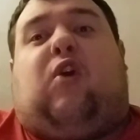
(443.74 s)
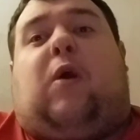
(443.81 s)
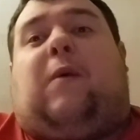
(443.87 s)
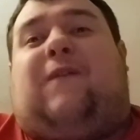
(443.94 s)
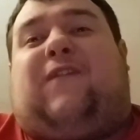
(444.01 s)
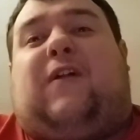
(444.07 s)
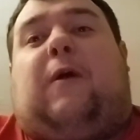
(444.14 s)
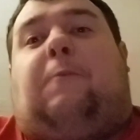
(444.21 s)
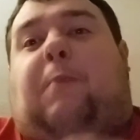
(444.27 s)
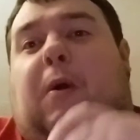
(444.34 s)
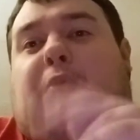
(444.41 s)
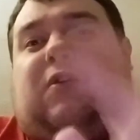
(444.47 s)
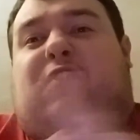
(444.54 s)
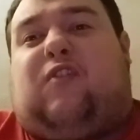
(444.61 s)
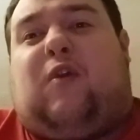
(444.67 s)
fellow
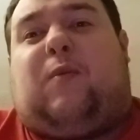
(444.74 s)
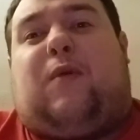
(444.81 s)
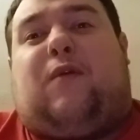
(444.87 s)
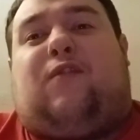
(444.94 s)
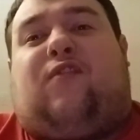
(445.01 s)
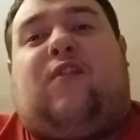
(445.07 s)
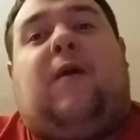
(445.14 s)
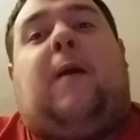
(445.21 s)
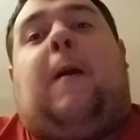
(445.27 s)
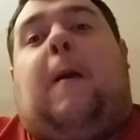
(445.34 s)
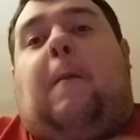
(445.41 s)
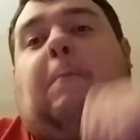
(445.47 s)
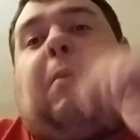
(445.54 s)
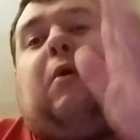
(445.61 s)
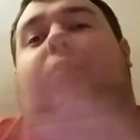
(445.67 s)
Poketubers,
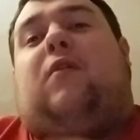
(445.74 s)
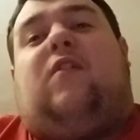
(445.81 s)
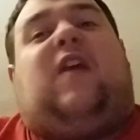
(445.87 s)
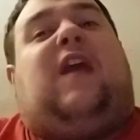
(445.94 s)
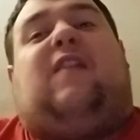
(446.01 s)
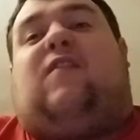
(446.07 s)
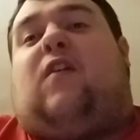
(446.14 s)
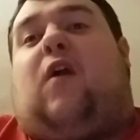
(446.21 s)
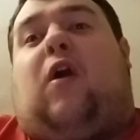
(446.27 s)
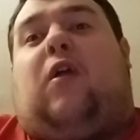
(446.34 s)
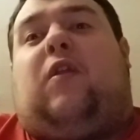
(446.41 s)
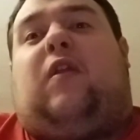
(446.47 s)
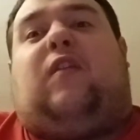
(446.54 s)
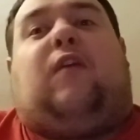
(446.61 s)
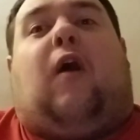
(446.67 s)
and to all
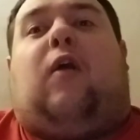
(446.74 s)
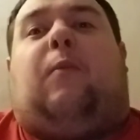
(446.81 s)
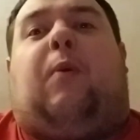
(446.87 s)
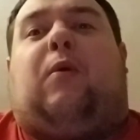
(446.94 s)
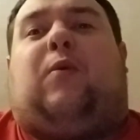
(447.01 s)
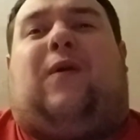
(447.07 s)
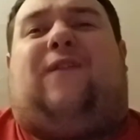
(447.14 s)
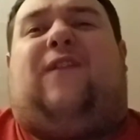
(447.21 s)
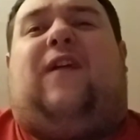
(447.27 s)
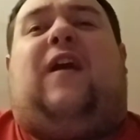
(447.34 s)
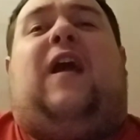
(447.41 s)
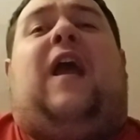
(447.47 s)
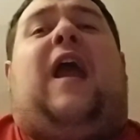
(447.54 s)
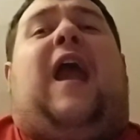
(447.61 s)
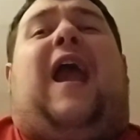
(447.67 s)
the
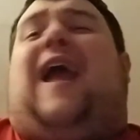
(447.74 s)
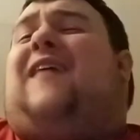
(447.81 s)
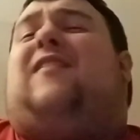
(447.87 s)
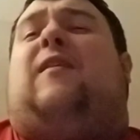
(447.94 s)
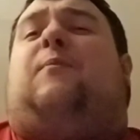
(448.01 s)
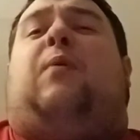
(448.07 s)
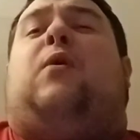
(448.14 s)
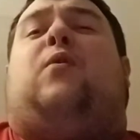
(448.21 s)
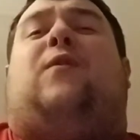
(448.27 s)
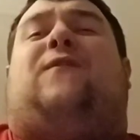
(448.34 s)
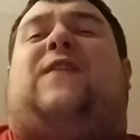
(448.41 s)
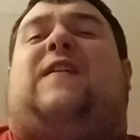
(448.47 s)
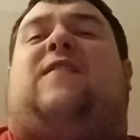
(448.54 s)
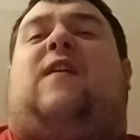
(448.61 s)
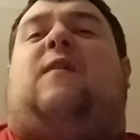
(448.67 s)
Pokemon
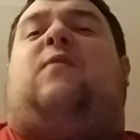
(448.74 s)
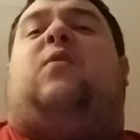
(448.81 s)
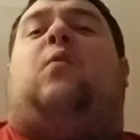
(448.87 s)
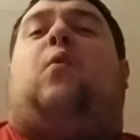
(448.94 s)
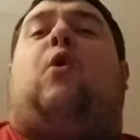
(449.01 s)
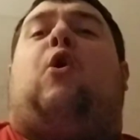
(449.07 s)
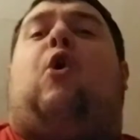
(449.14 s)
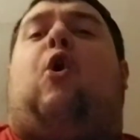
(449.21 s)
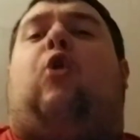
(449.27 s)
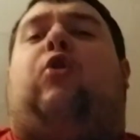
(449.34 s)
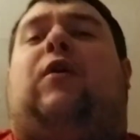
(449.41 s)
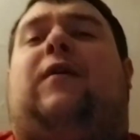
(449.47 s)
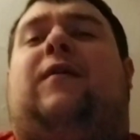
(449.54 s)
fans of the world,